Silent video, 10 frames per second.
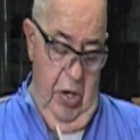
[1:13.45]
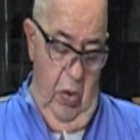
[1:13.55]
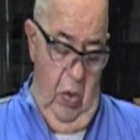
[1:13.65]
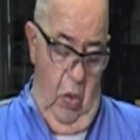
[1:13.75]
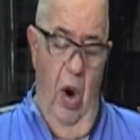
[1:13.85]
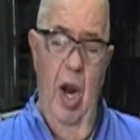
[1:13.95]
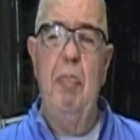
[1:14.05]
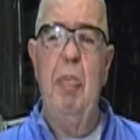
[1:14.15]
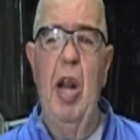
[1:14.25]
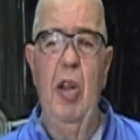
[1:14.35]
you want to
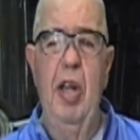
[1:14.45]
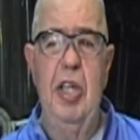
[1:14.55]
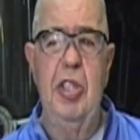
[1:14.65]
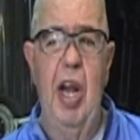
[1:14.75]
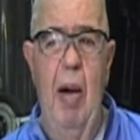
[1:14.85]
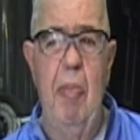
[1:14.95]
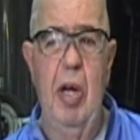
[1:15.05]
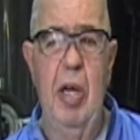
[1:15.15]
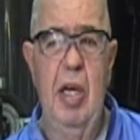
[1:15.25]
piddle in the shop,